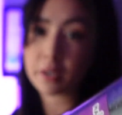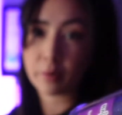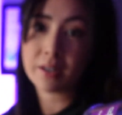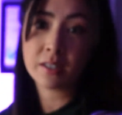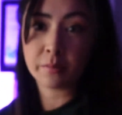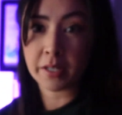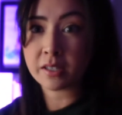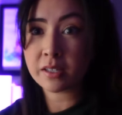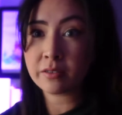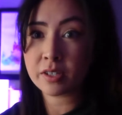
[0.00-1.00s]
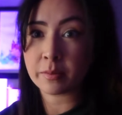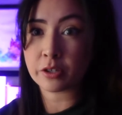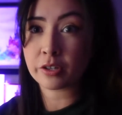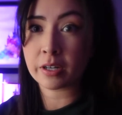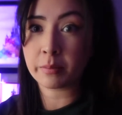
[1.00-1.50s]
quite expensive,
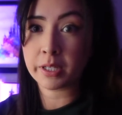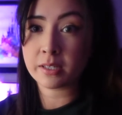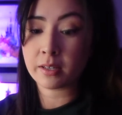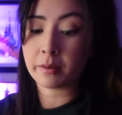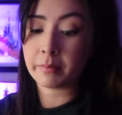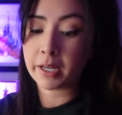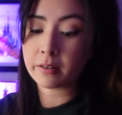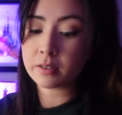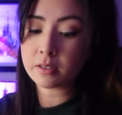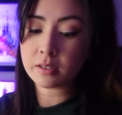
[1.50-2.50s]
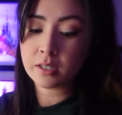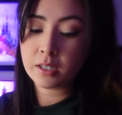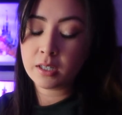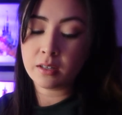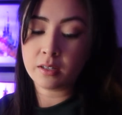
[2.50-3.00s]
especially at a place like Michael's.
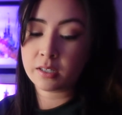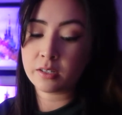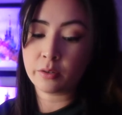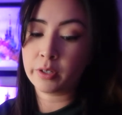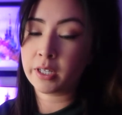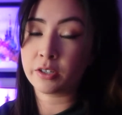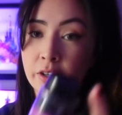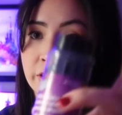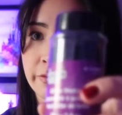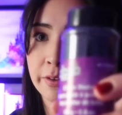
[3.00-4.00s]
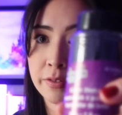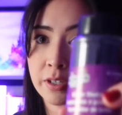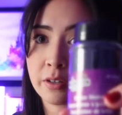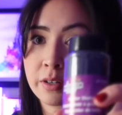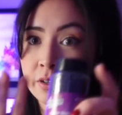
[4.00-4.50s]
This is only $1.50
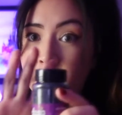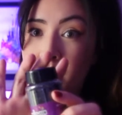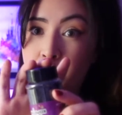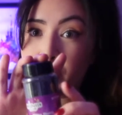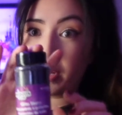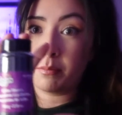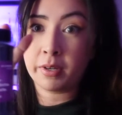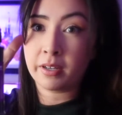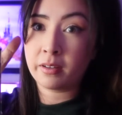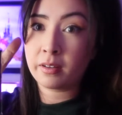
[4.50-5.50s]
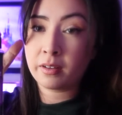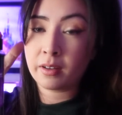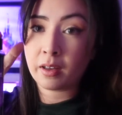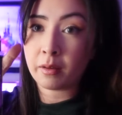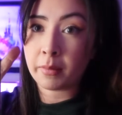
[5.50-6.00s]
though, and you get a pretty big
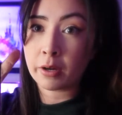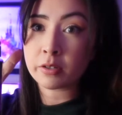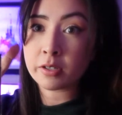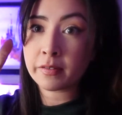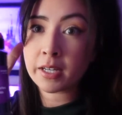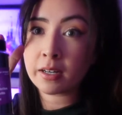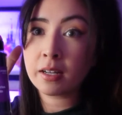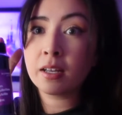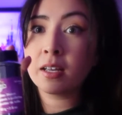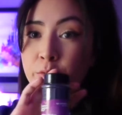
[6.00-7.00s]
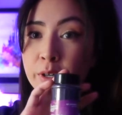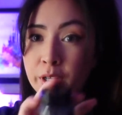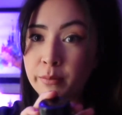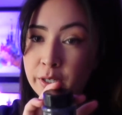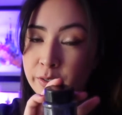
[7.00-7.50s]
amount of it. We're
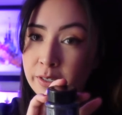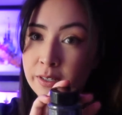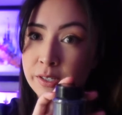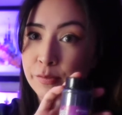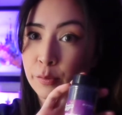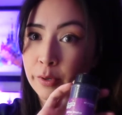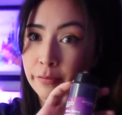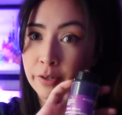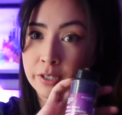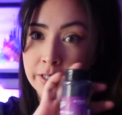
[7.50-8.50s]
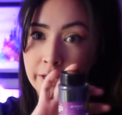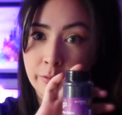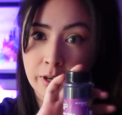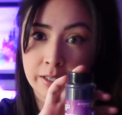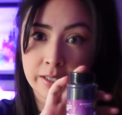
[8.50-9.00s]
going to be using this for one of our
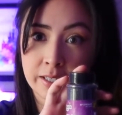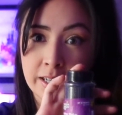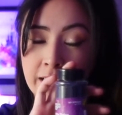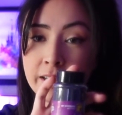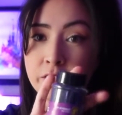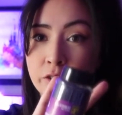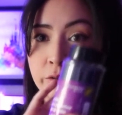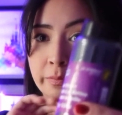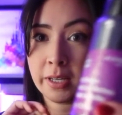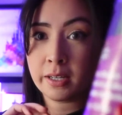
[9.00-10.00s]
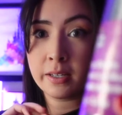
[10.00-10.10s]
DIYs today to make